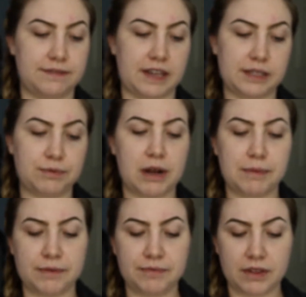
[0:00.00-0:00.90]
Face
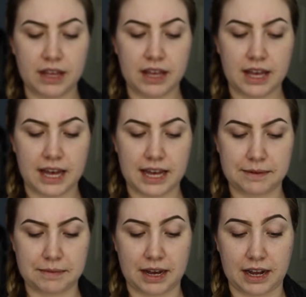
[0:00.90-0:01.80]
Primer.
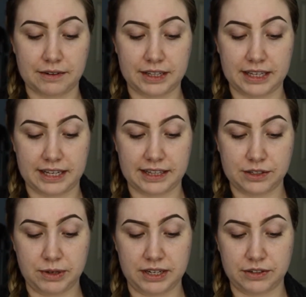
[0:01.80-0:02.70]
I really like
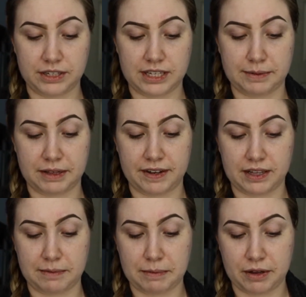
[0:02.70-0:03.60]
this one, as you can tell by the fact
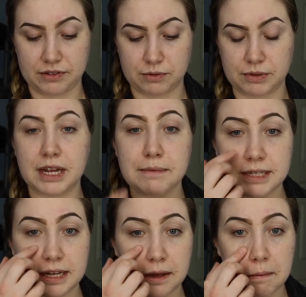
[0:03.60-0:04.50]
that my bottle's almost
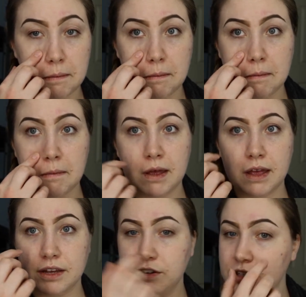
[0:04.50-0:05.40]
empty.
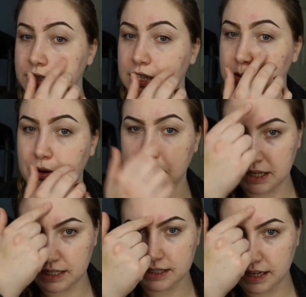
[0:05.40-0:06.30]
You just need about a
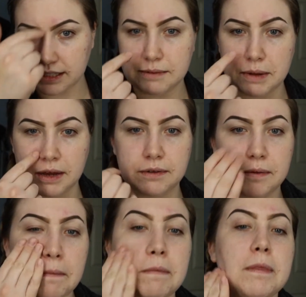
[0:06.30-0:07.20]
pea-sized amount,
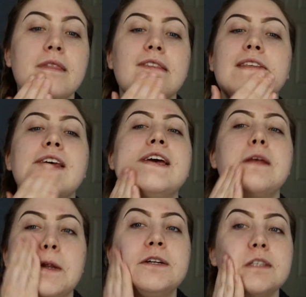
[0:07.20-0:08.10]
and
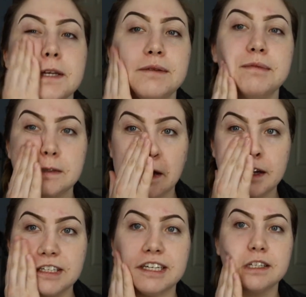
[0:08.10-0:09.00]
then you're just going to
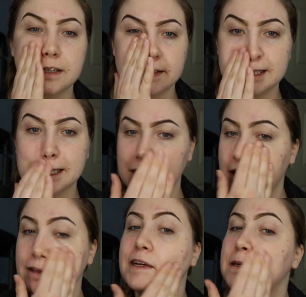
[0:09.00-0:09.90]
massage it into your skin
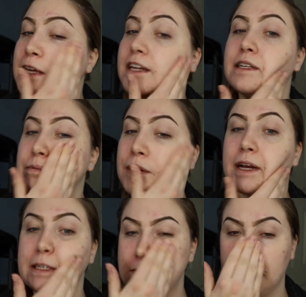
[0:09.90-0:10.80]
now that your setting spray
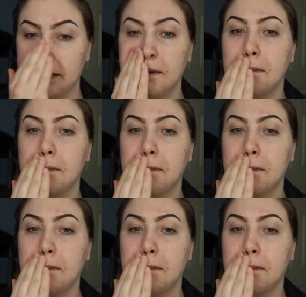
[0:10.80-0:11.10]
has dried.